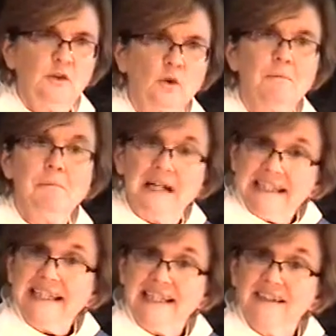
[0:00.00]
your
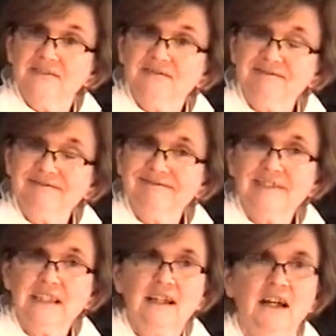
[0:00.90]
money,
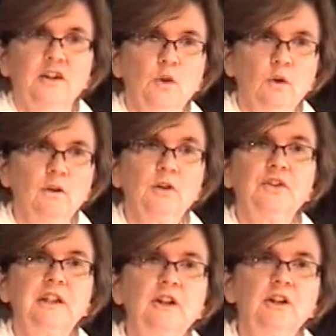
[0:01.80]
your
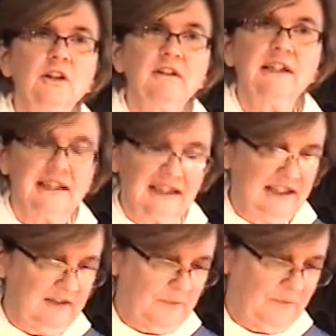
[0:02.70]

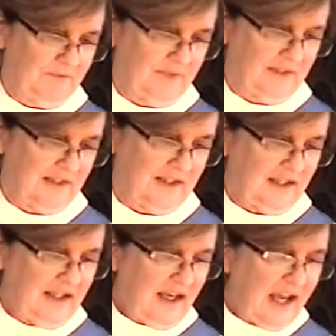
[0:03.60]
security.
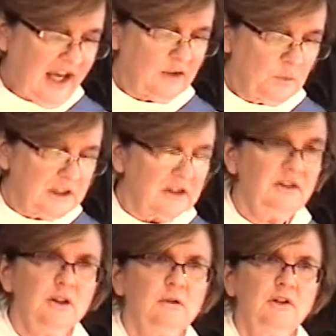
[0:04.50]
How will
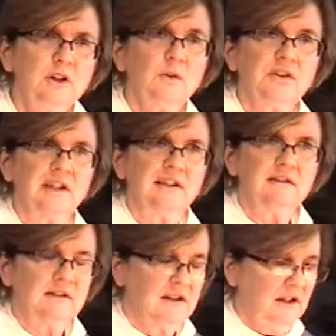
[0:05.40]
you use it?
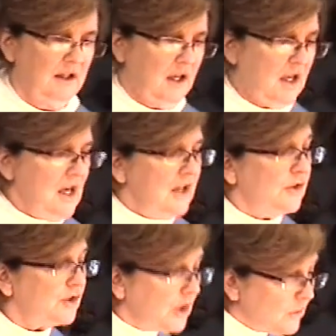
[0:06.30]

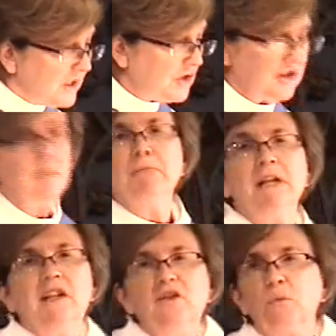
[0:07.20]
Stewardship
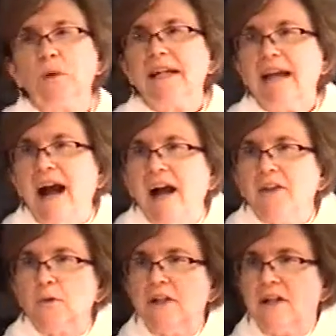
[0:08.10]
means we
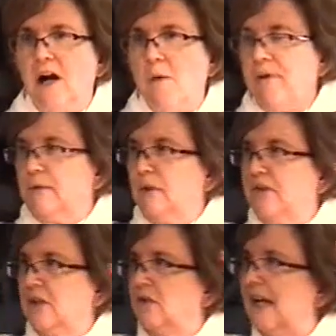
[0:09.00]
gather it up and,
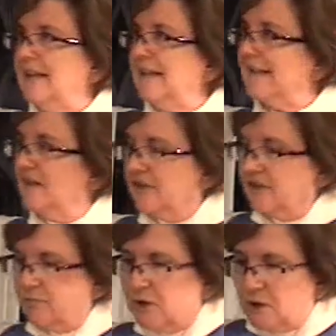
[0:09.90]
with a great sense
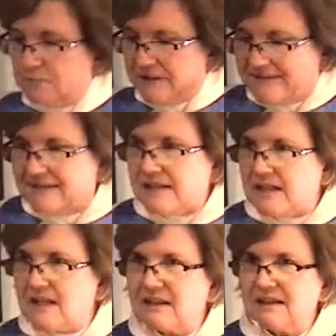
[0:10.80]
of purpose,
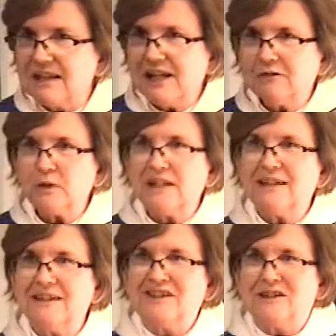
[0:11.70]
deliver it
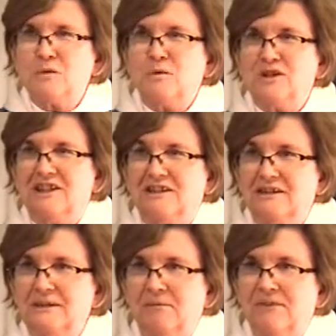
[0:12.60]
into the world.